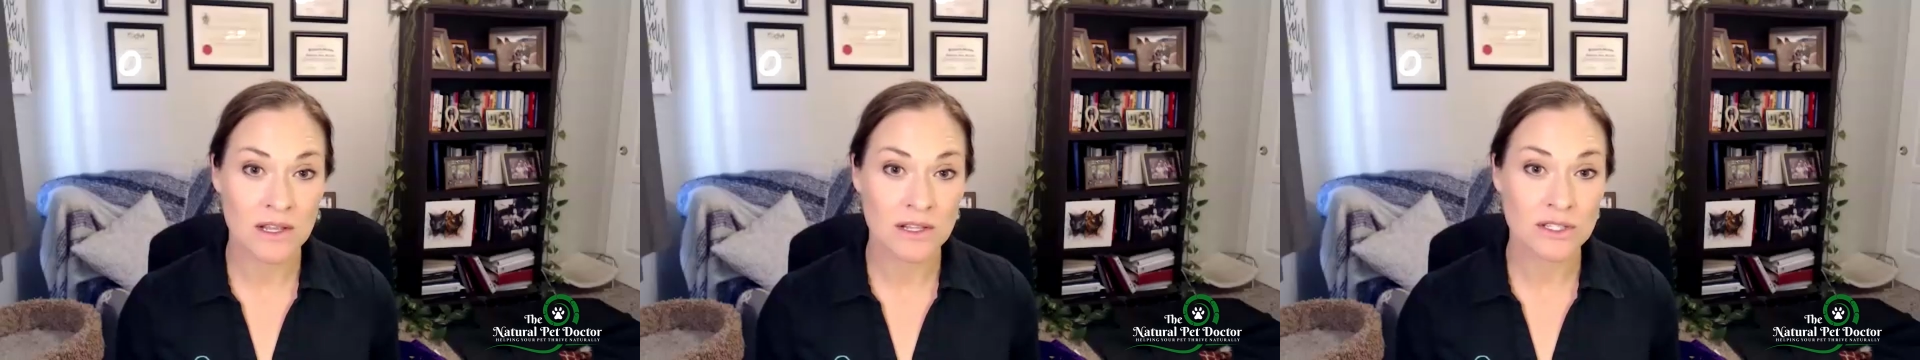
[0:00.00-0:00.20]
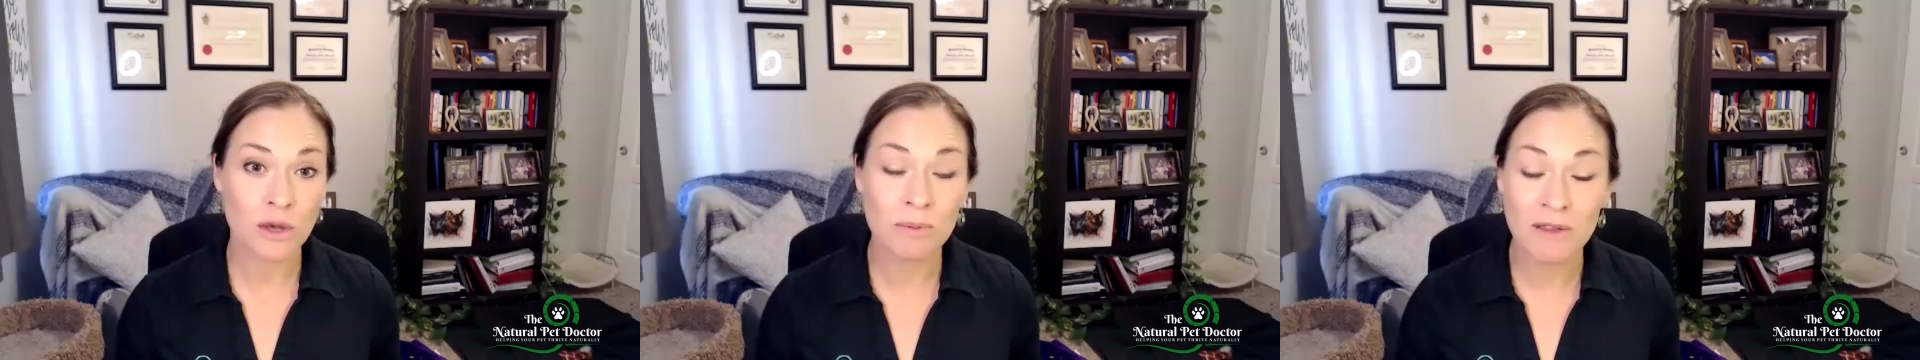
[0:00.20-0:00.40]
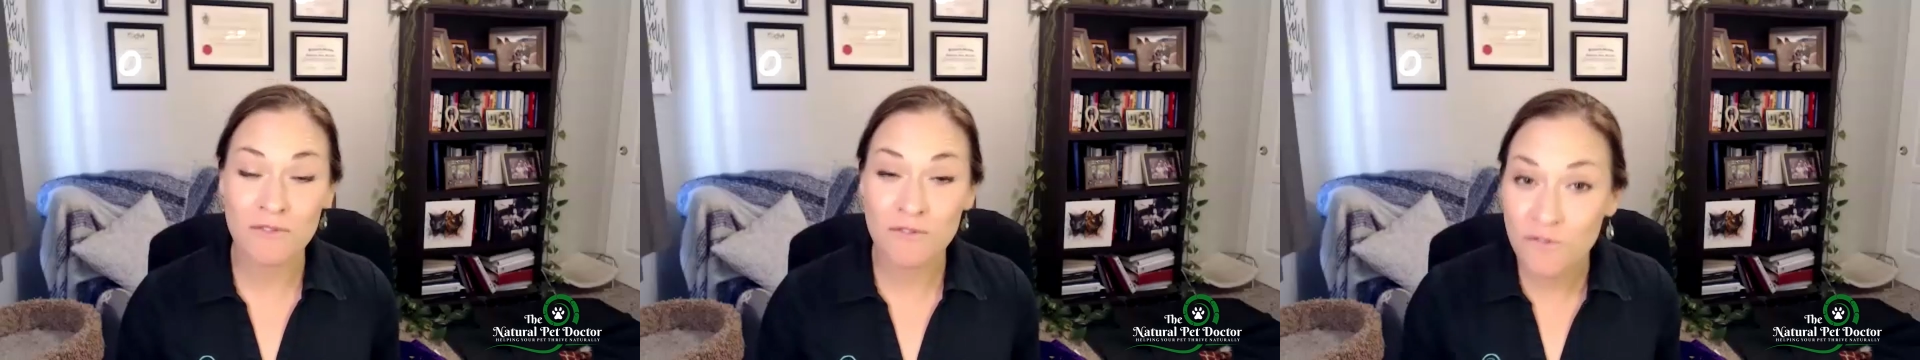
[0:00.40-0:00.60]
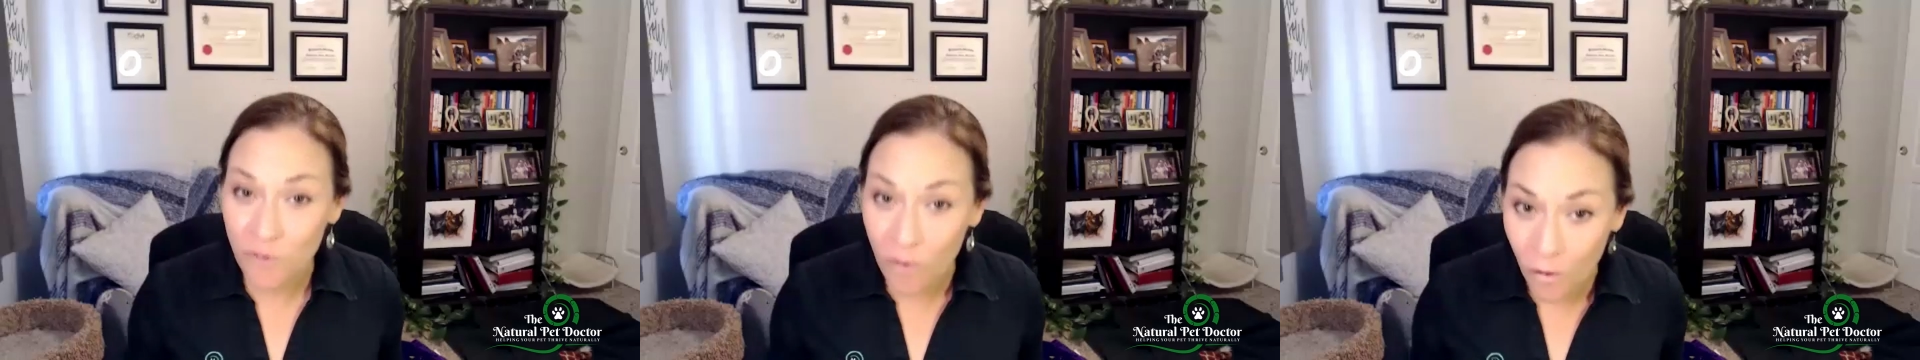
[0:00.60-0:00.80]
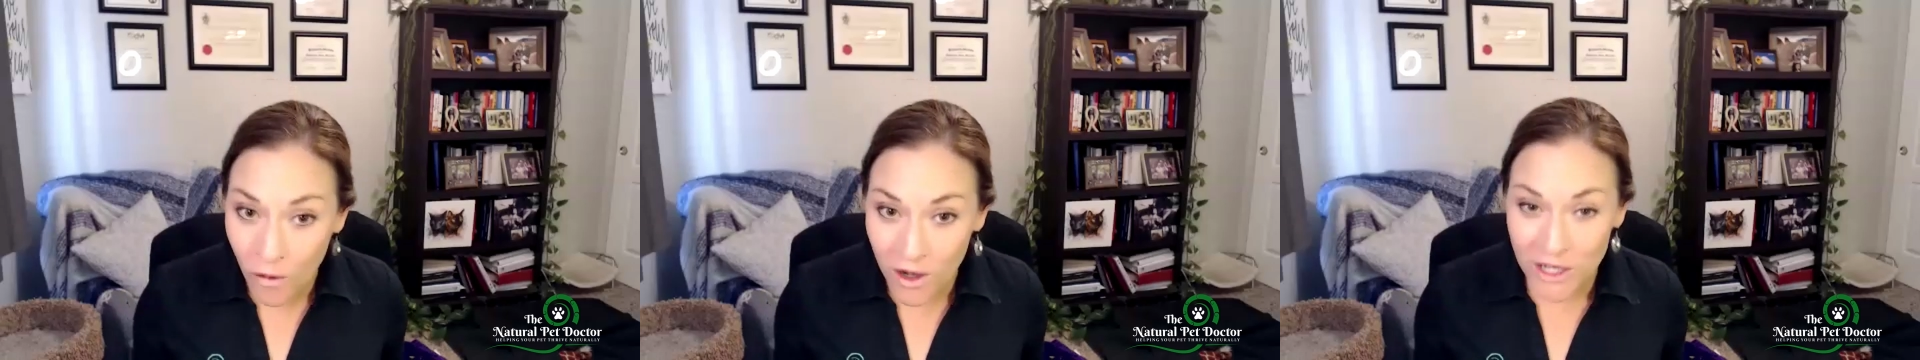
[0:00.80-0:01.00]
So
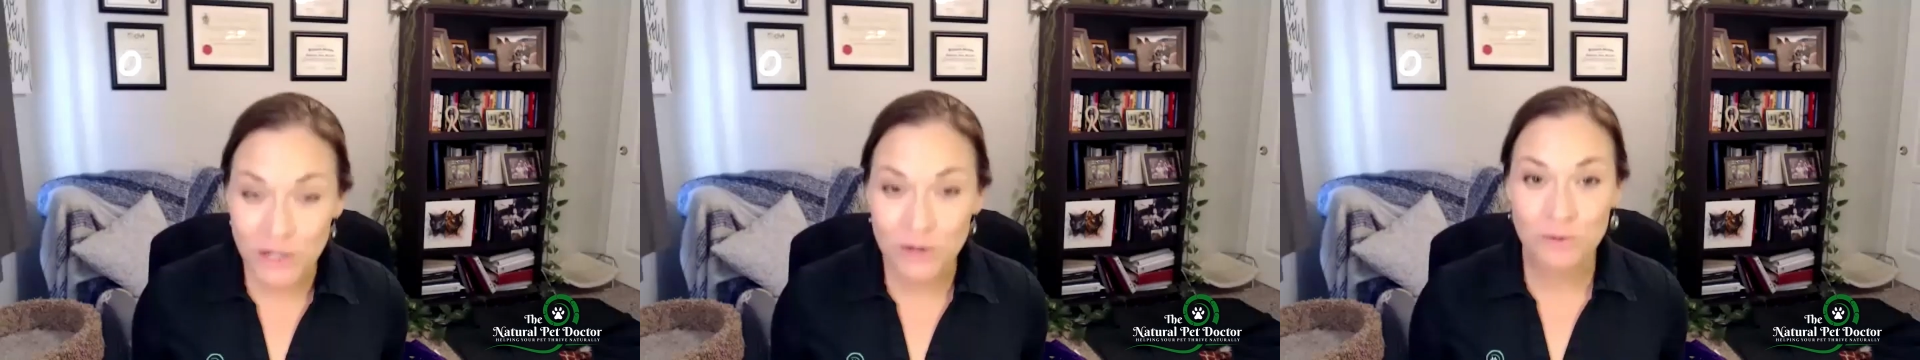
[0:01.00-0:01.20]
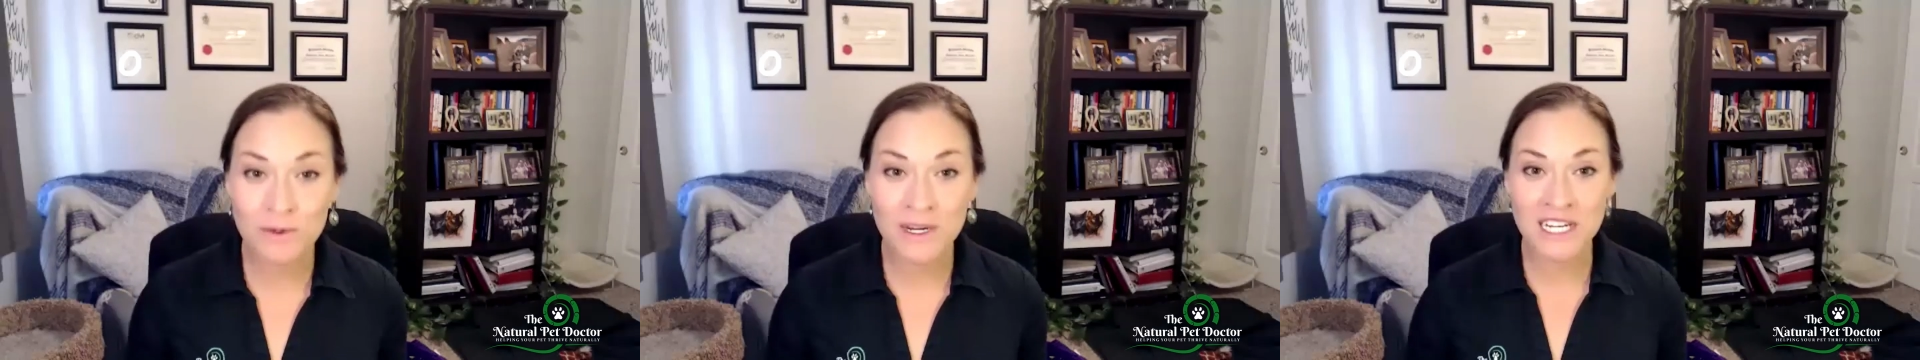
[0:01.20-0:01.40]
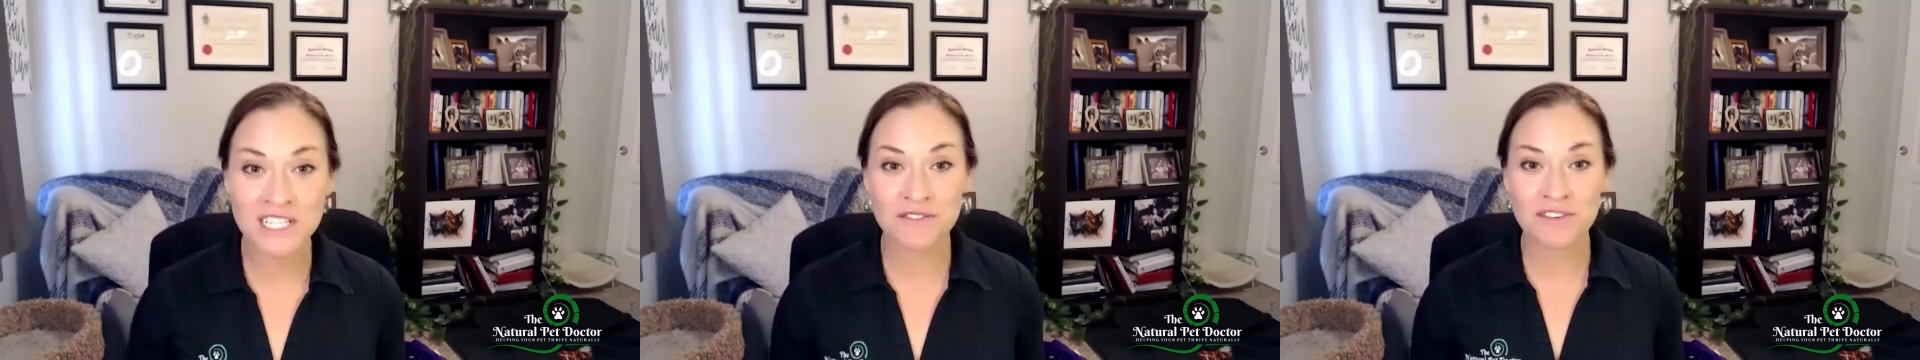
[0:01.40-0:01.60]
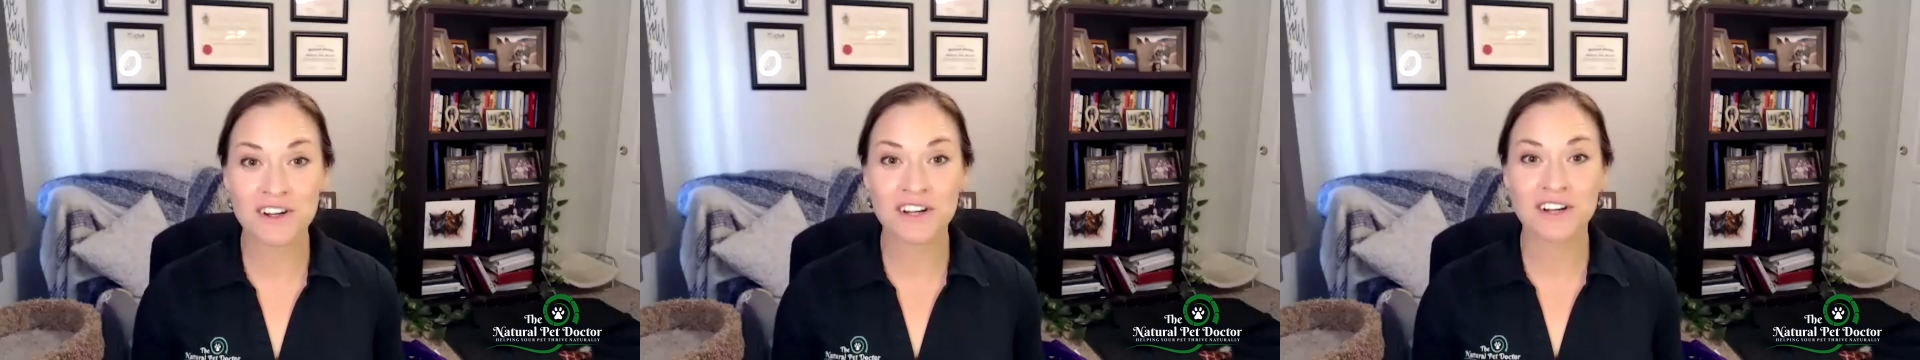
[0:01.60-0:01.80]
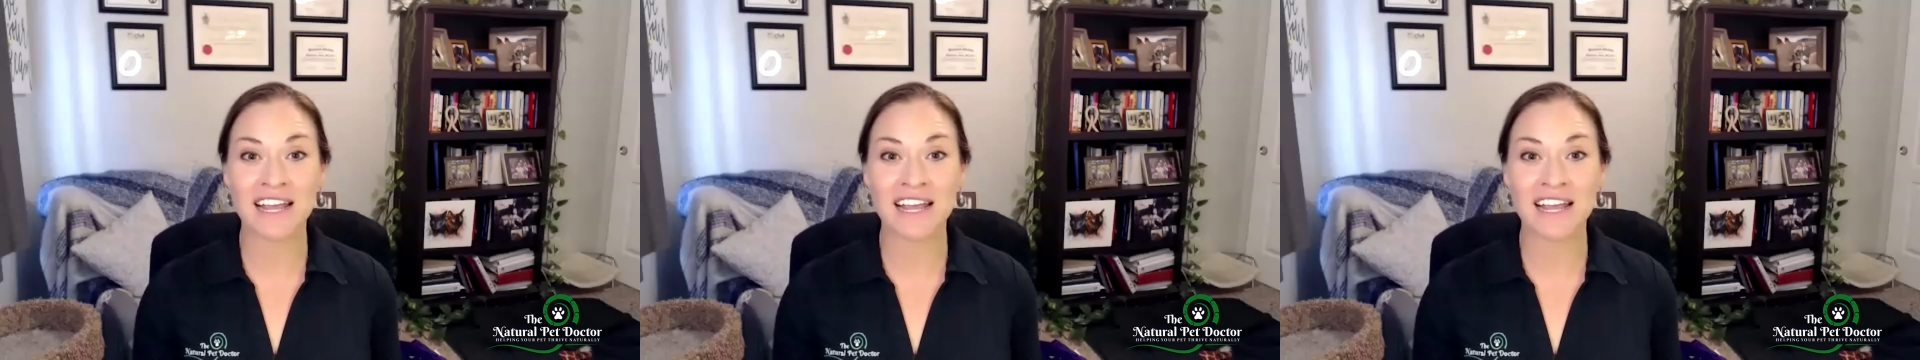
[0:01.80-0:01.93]
before you reach for your